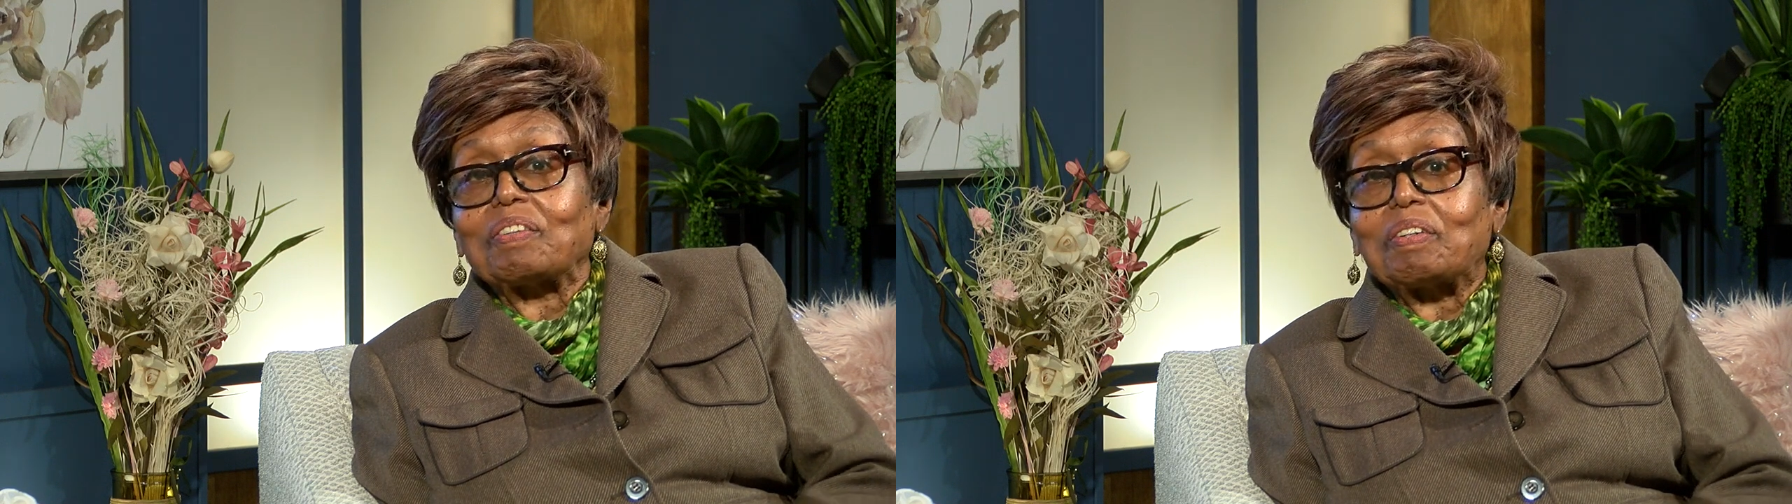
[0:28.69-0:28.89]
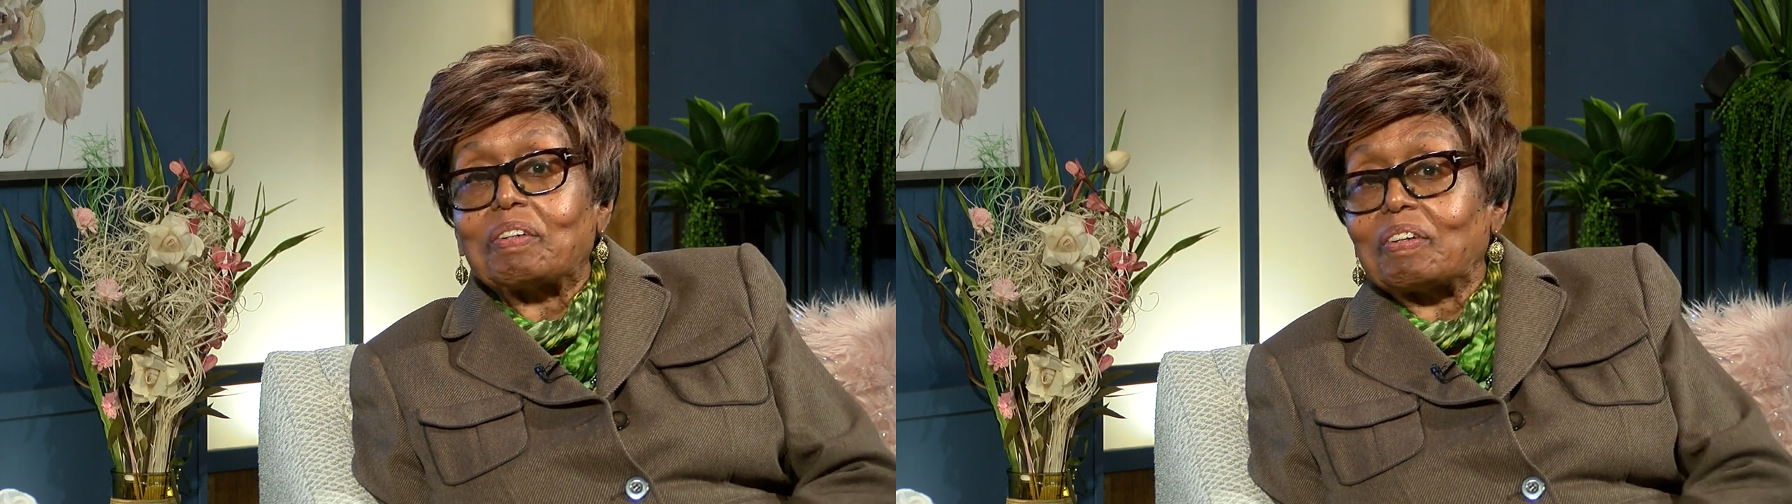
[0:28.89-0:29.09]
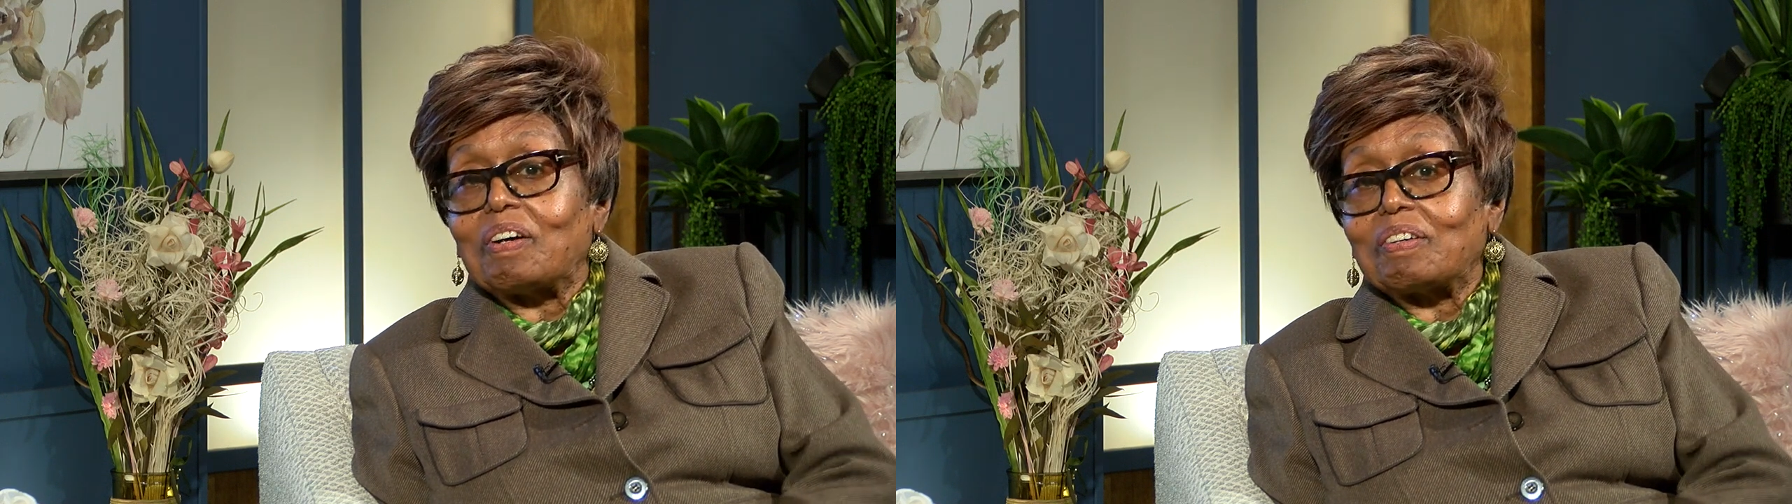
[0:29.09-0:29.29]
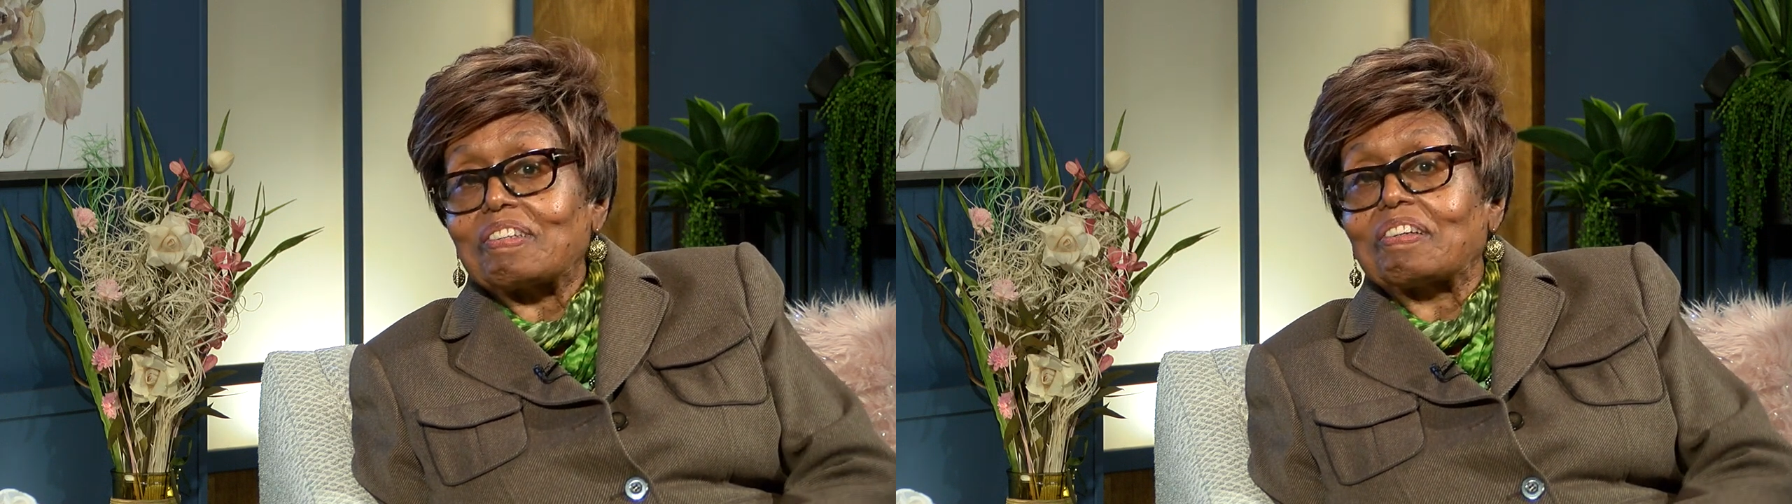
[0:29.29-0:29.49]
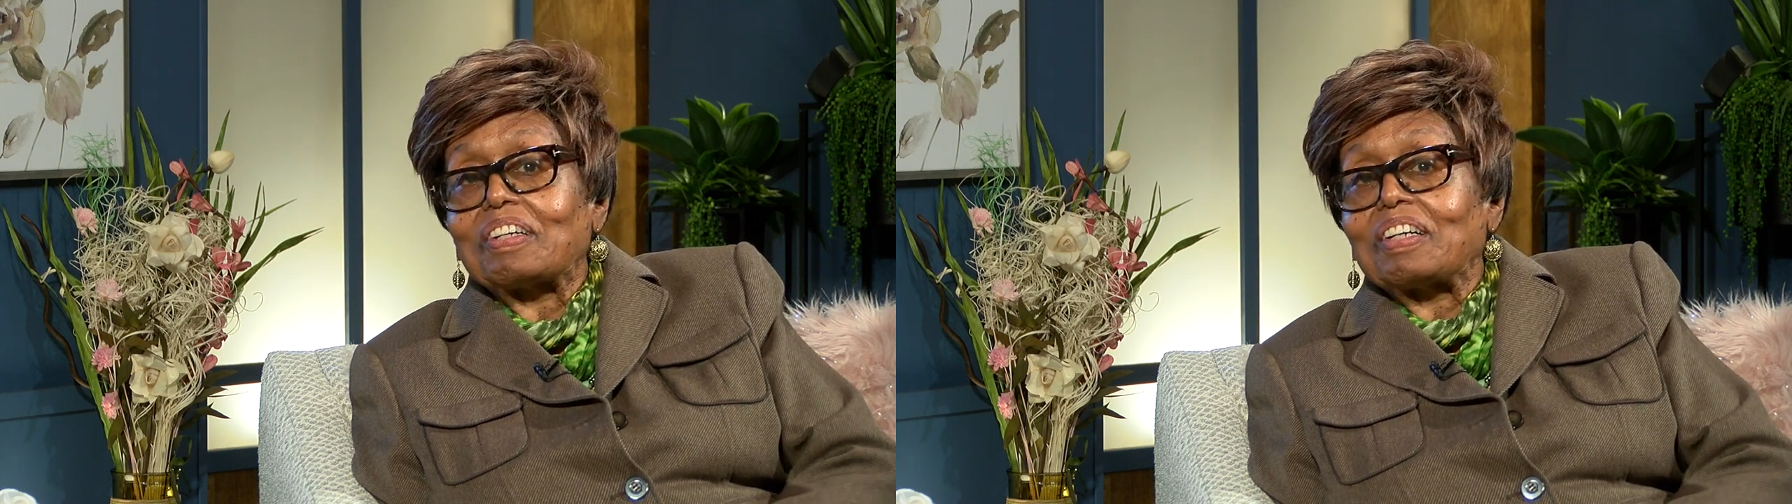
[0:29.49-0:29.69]
We were
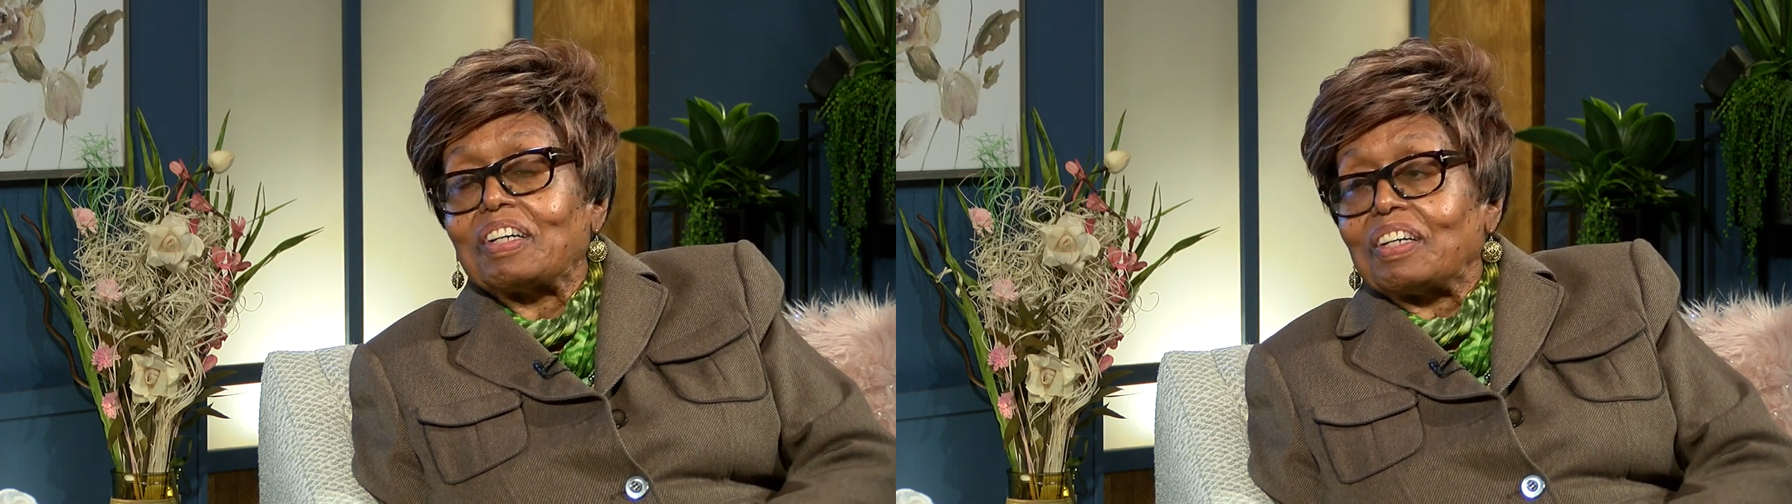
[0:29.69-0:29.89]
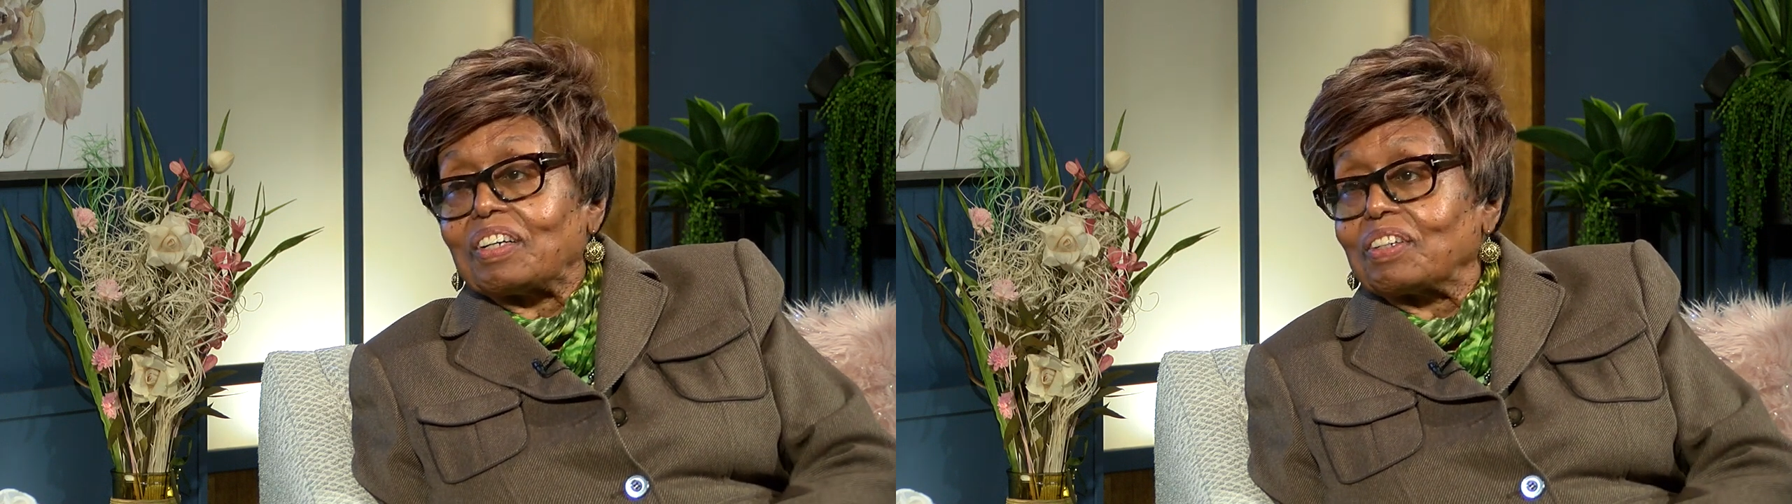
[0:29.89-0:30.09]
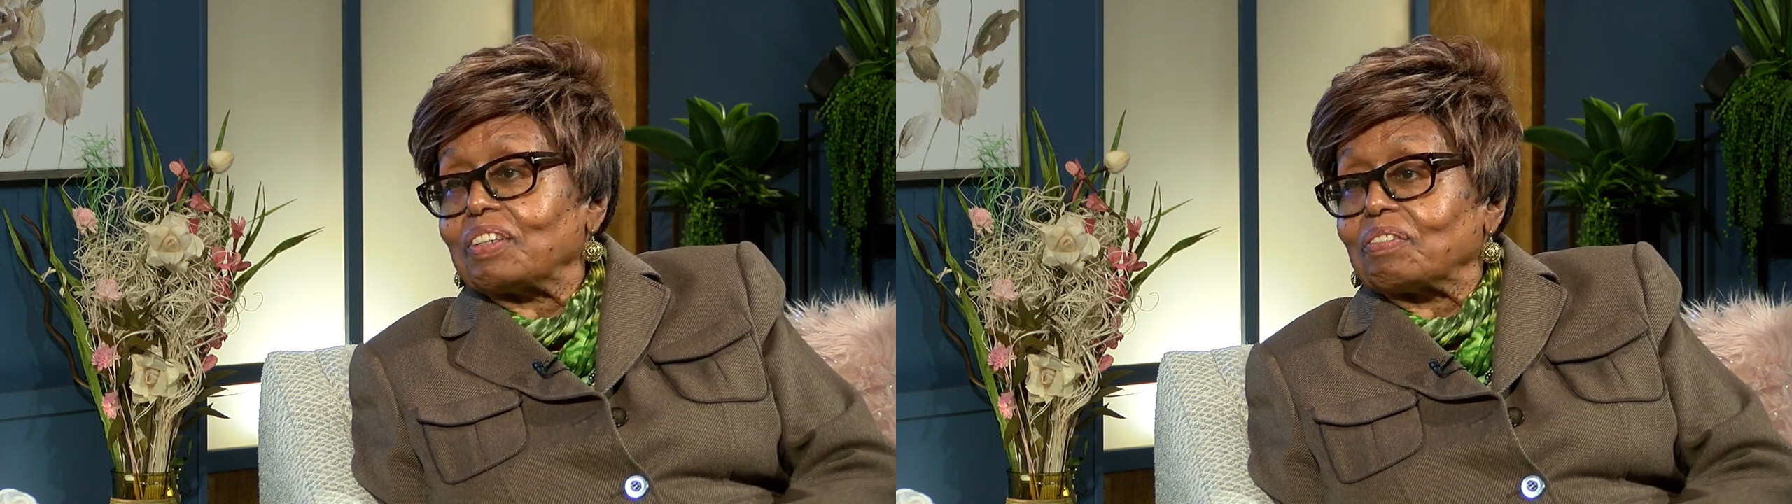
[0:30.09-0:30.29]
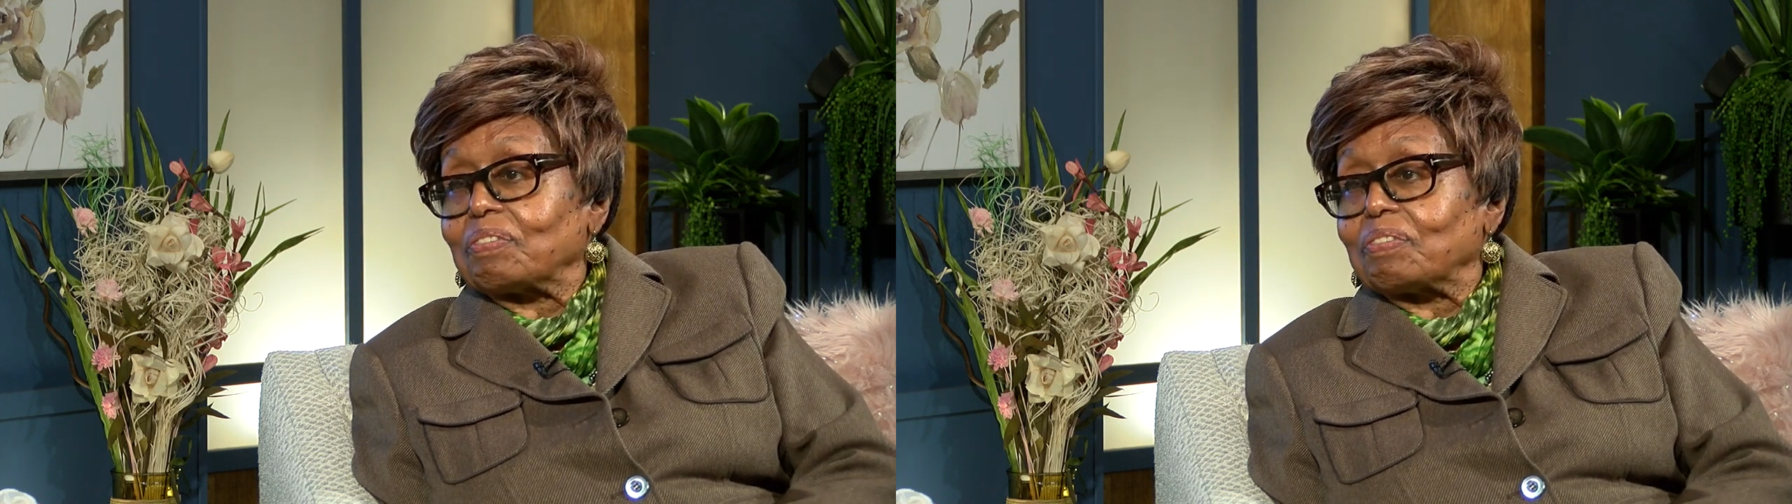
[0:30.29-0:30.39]
always good